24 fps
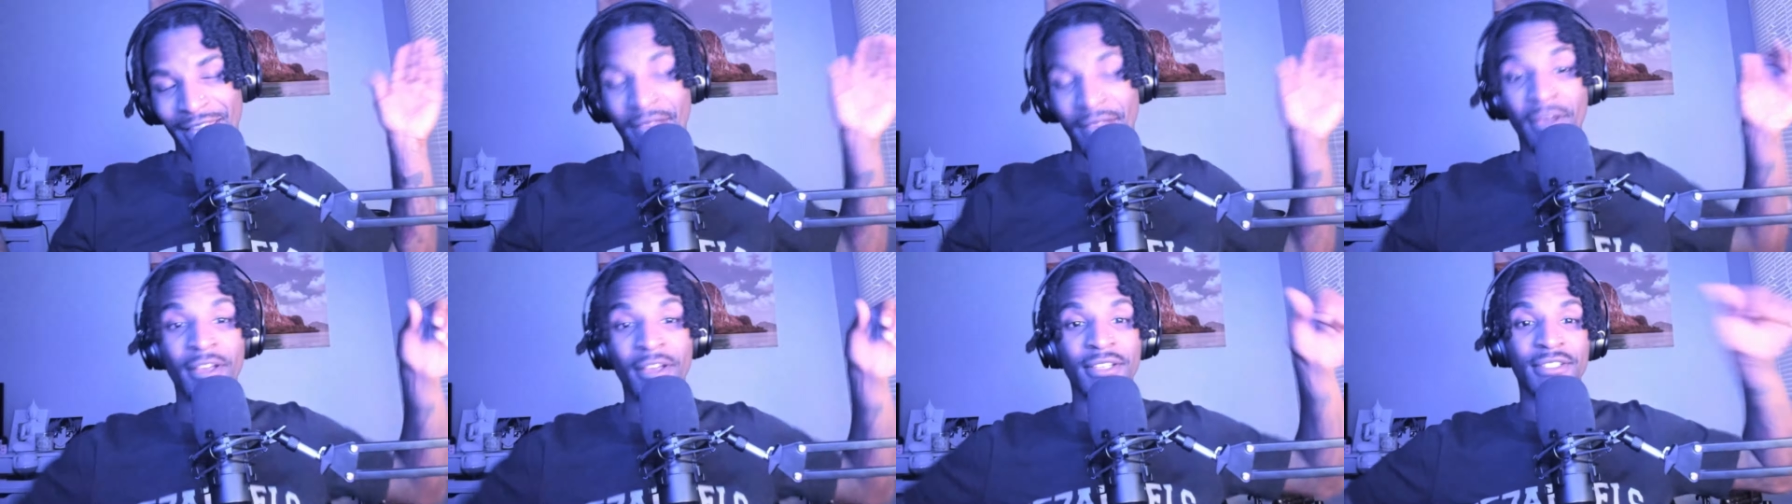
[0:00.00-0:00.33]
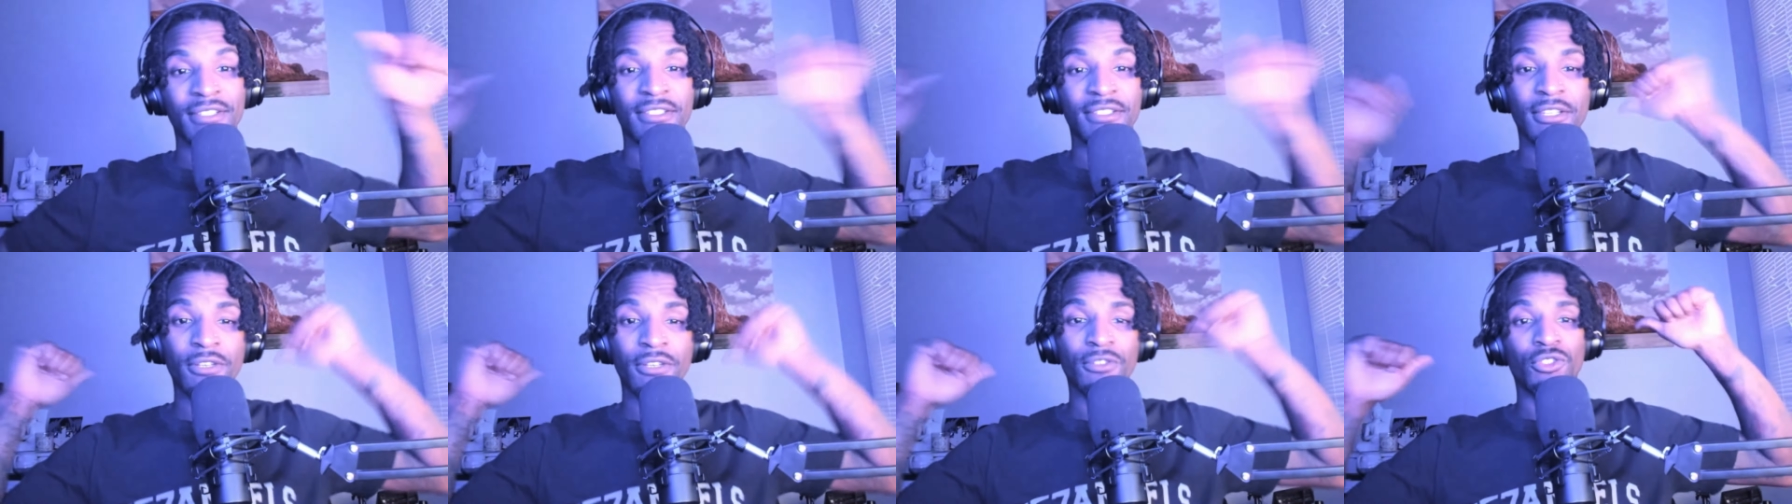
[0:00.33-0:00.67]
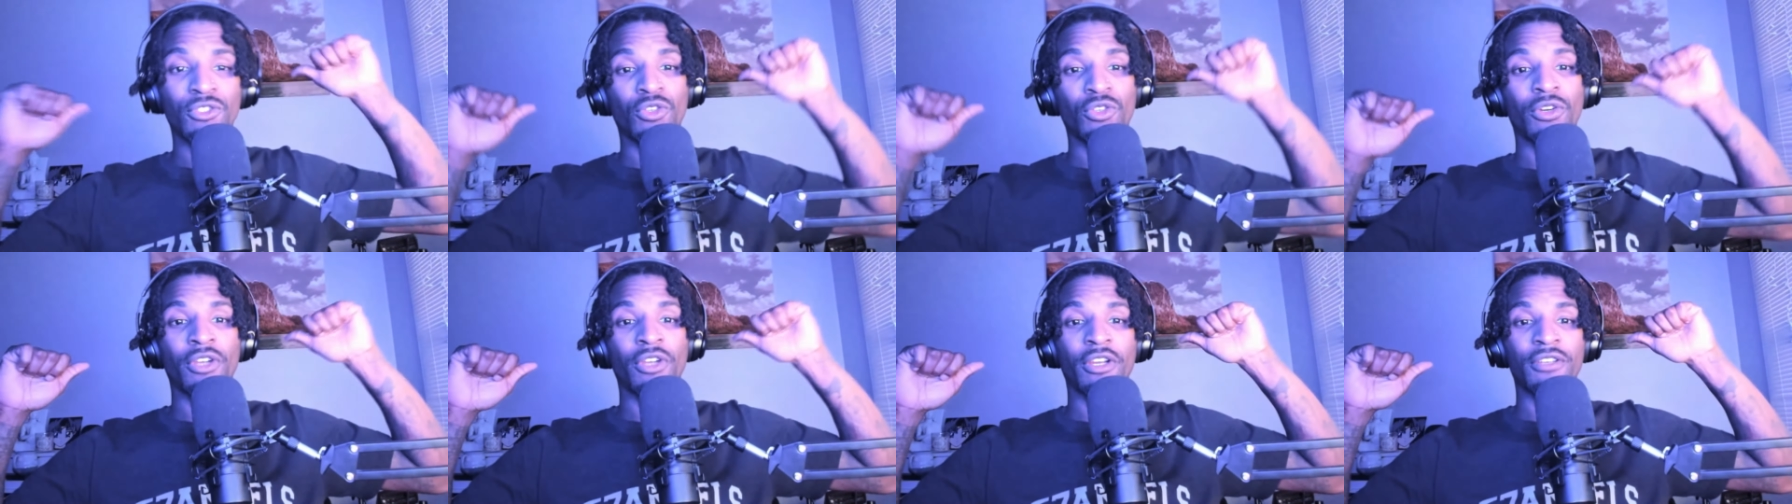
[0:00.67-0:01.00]
Still
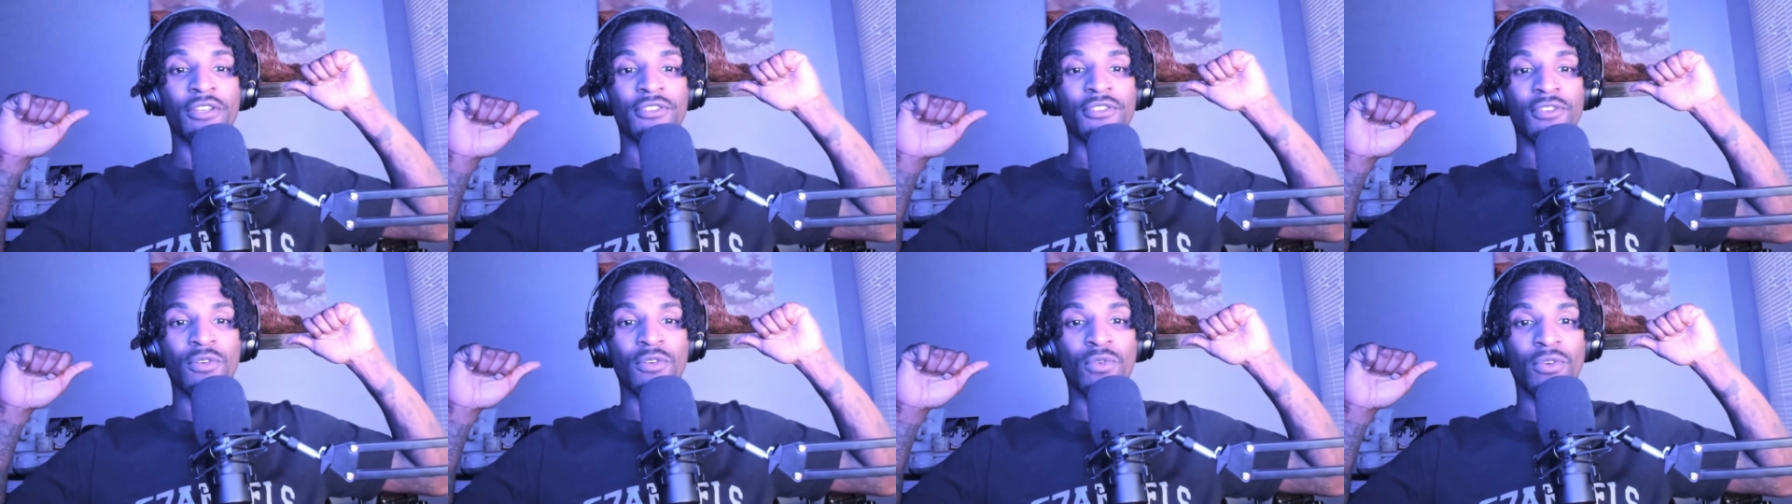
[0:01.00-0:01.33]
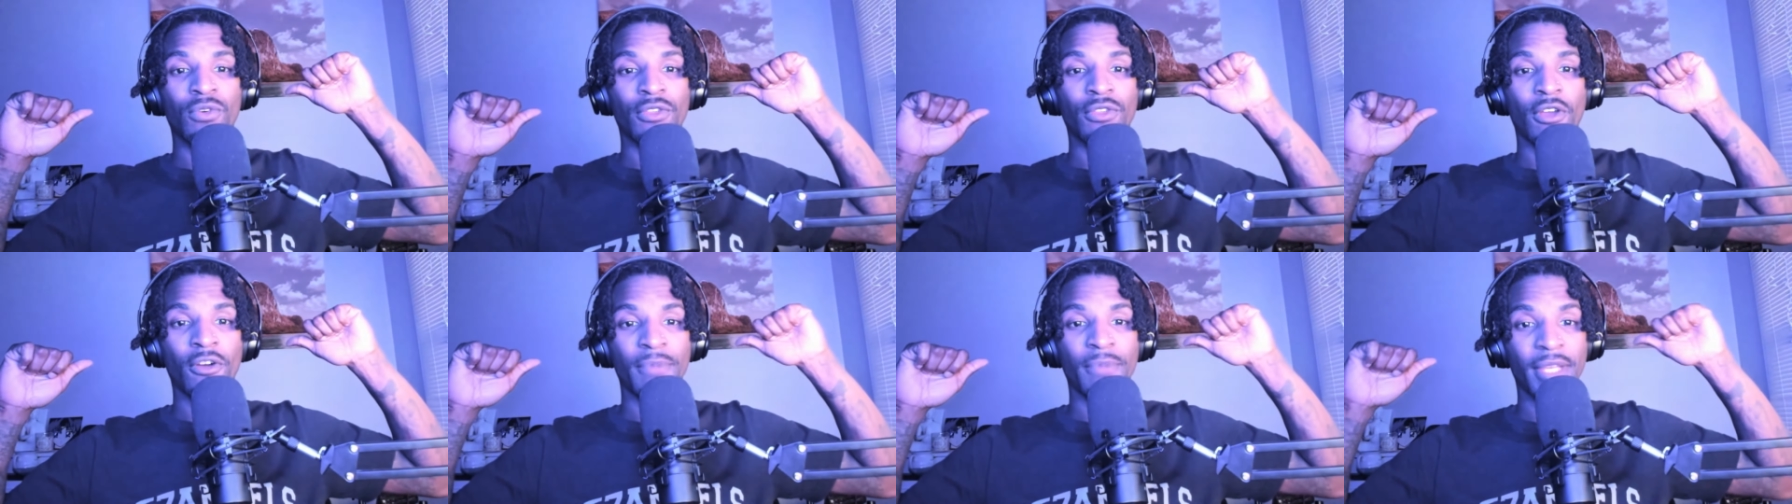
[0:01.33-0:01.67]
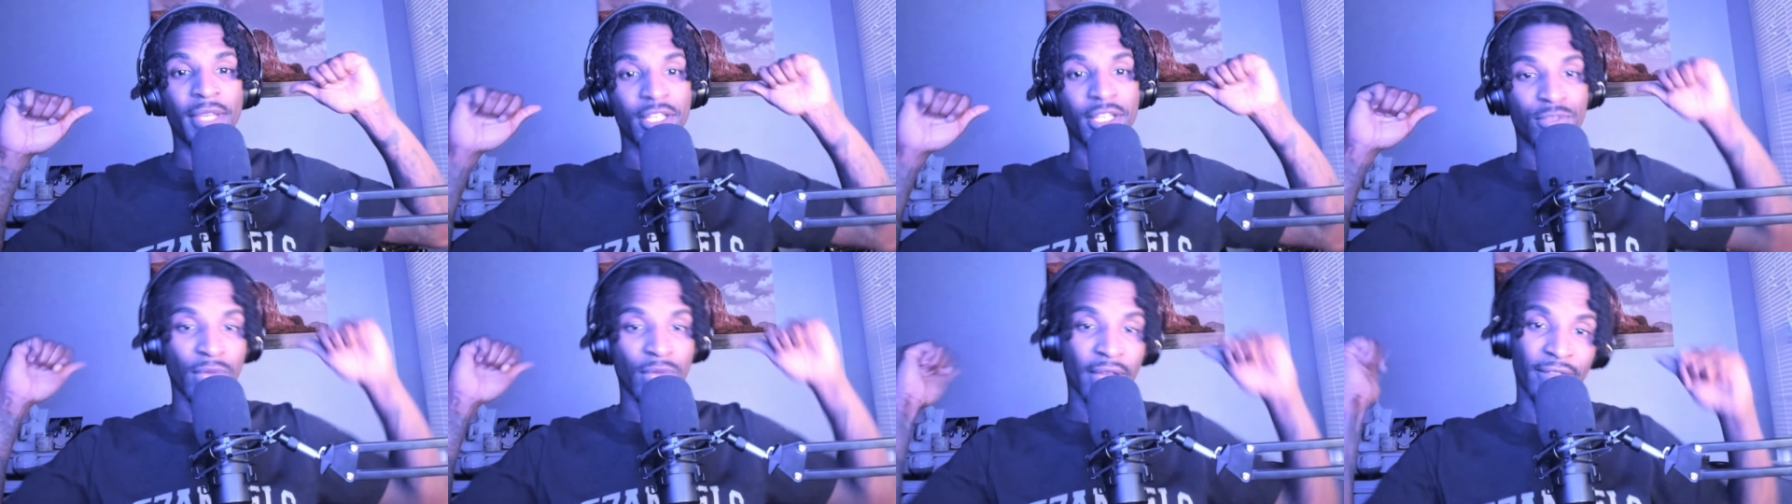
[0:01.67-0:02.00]
join our Skool though because
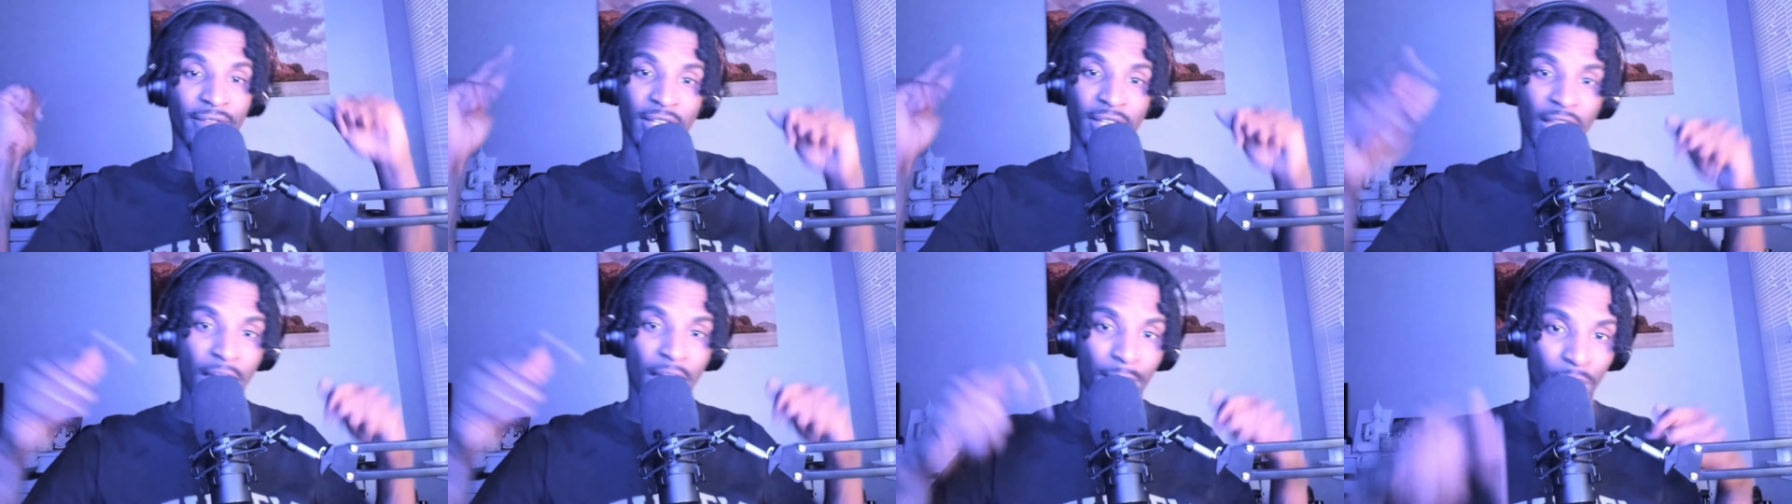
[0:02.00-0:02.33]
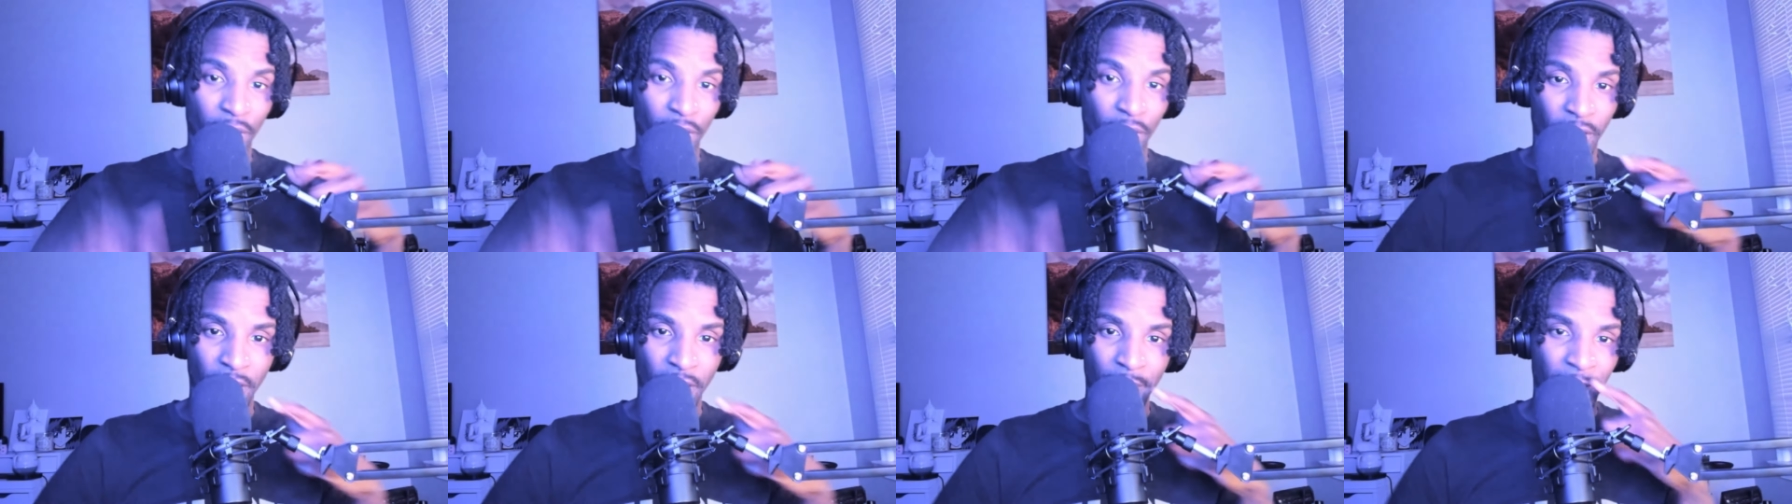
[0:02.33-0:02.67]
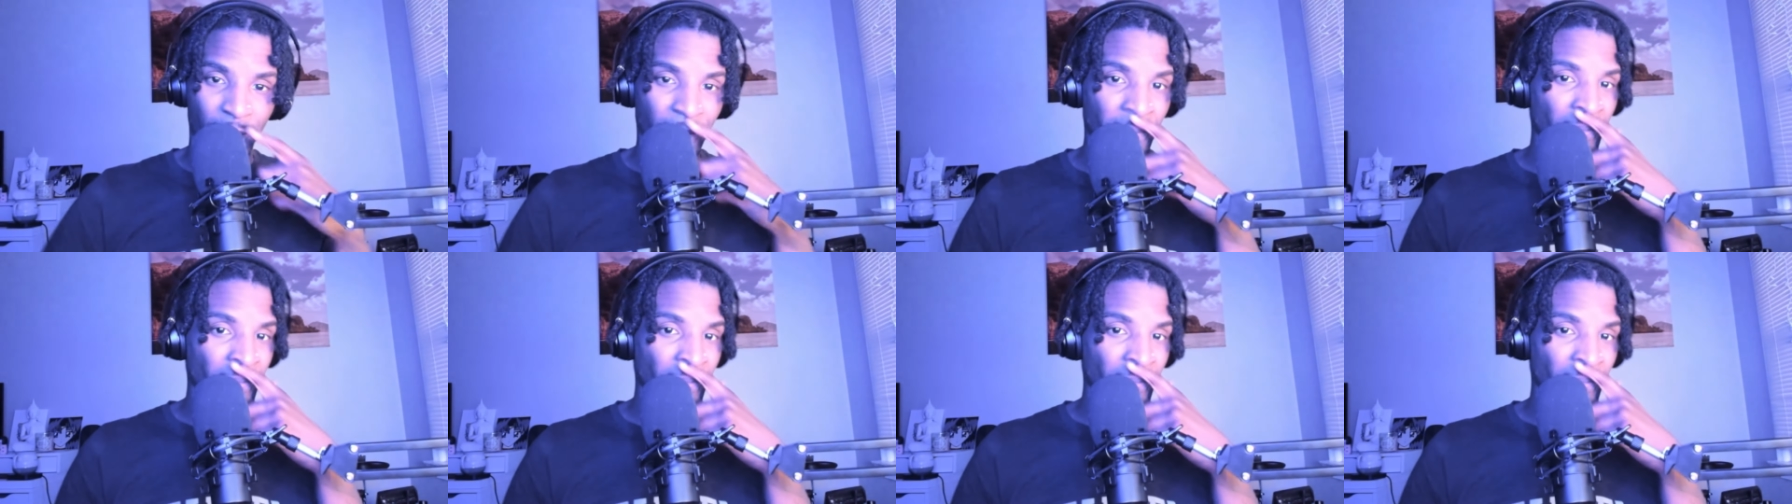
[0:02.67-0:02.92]
we have a lot more coming.